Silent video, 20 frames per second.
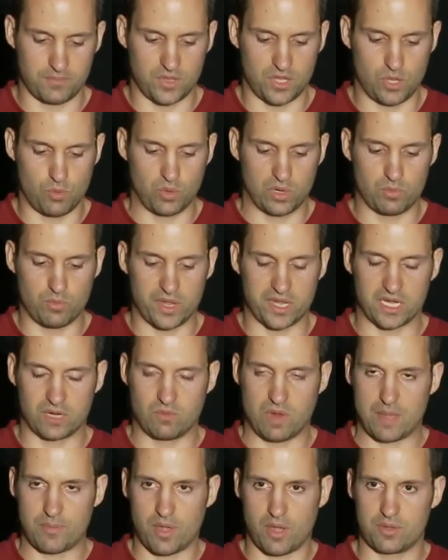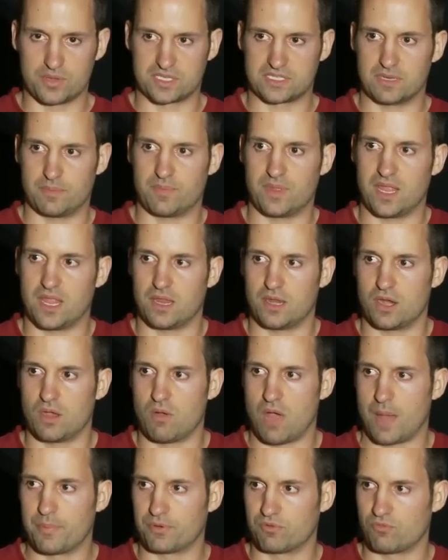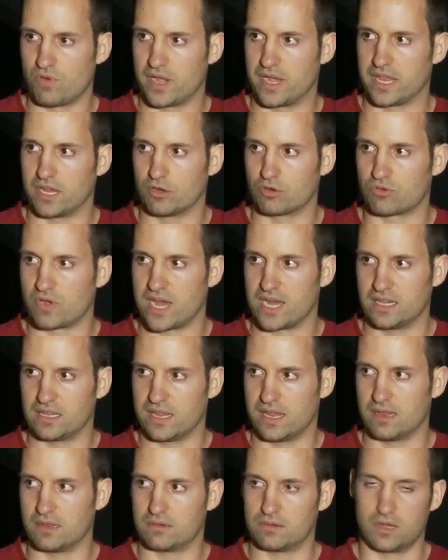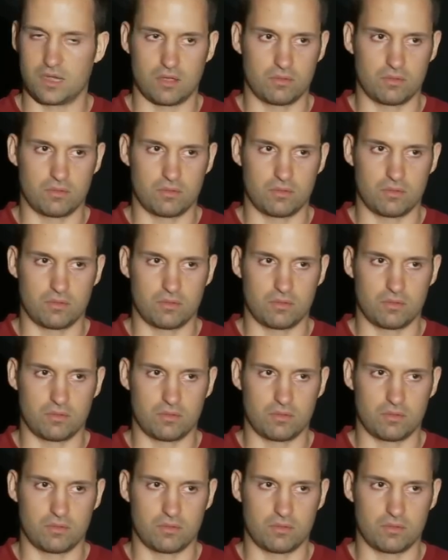You wouldn't want your web host to be up and running greatly,